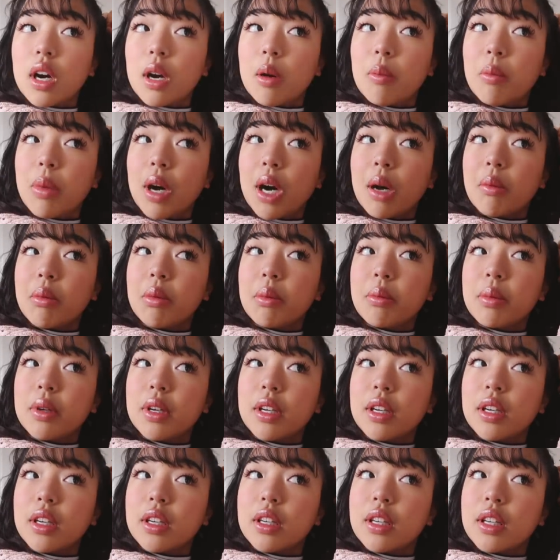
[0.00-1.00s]
a bobby
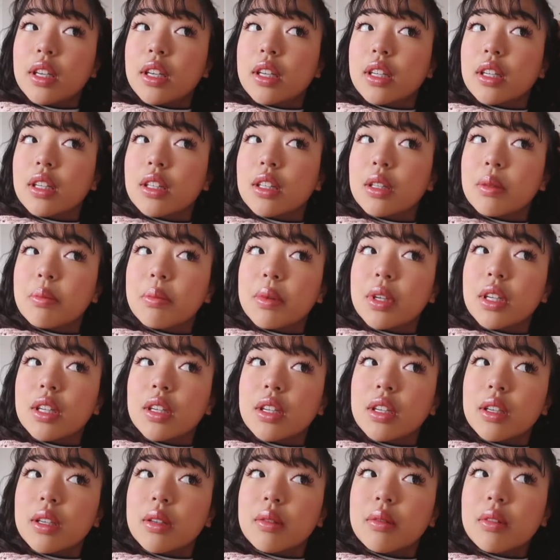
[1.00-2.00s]
pin and clipping
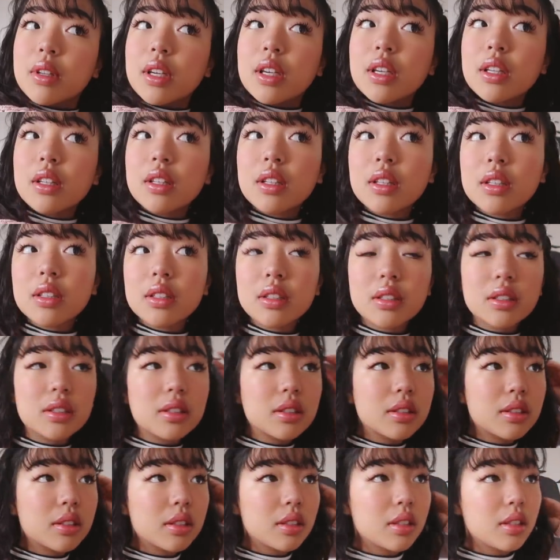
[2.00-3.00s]
it like
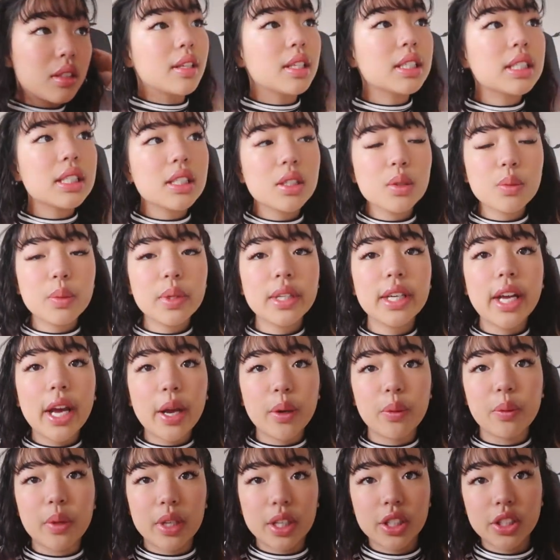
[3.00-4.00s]
this. This is when
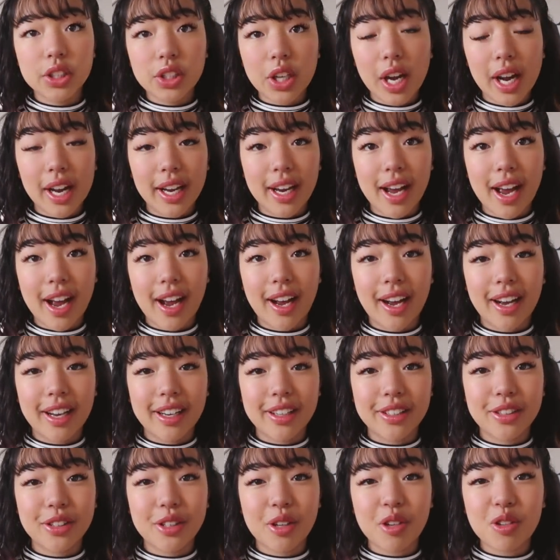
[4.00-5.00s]
I wish I
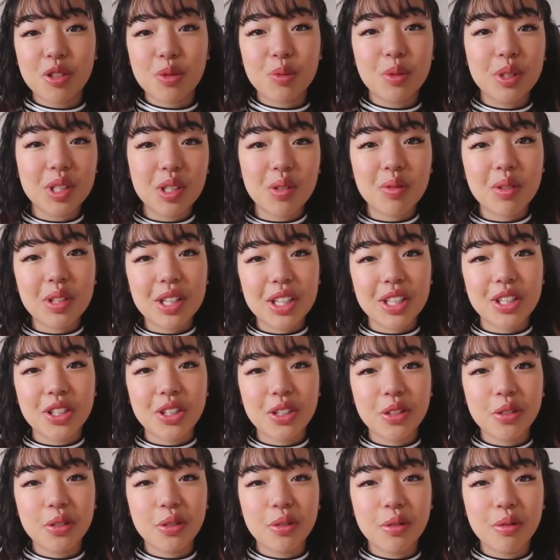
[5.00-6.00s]
had those really, really
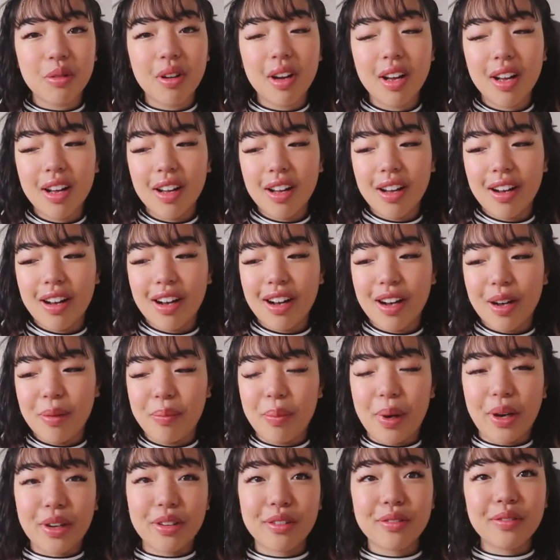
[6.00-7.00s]
cute
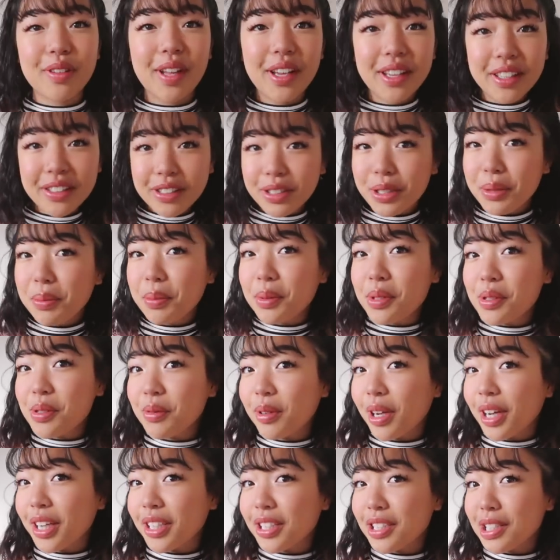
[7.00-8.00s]
butterfly clips
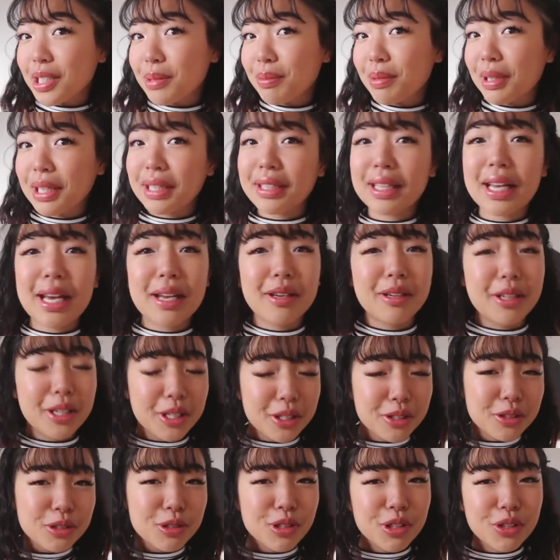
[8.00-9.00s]
where I could just clip like that and
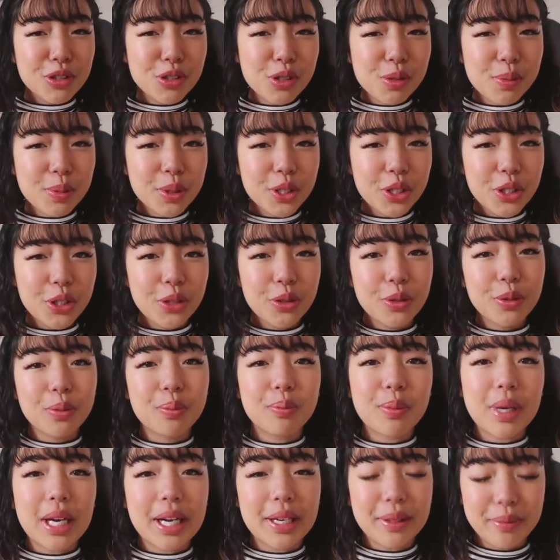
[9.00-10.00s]
like look super
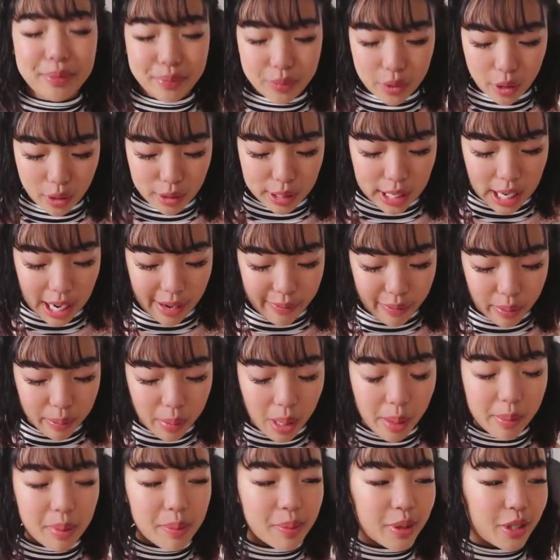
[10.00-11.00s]
cute. But all I have are
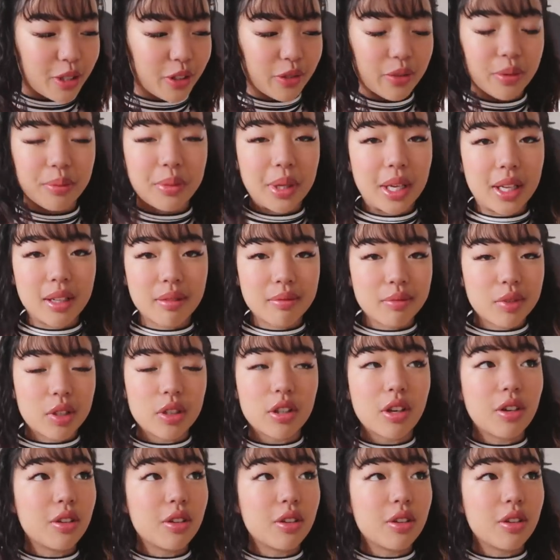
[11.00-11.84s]
bobby pins from like the